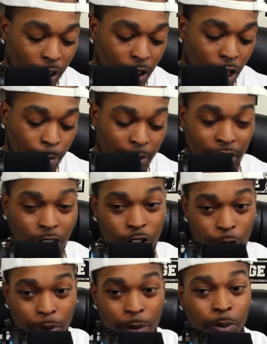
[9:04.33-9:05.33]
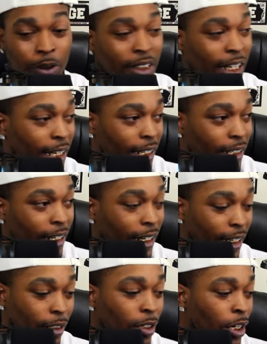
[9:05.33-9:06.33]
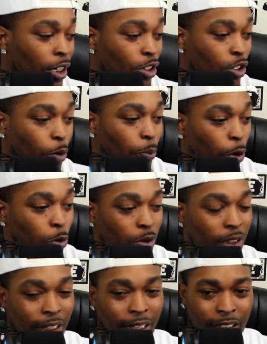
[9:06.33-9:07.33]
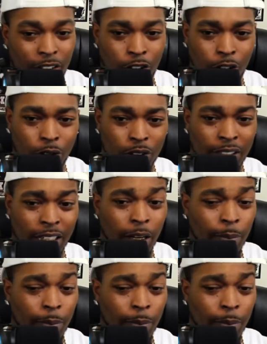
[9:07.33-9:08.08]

it up, and then other people are taking it and, posting it, and girls saying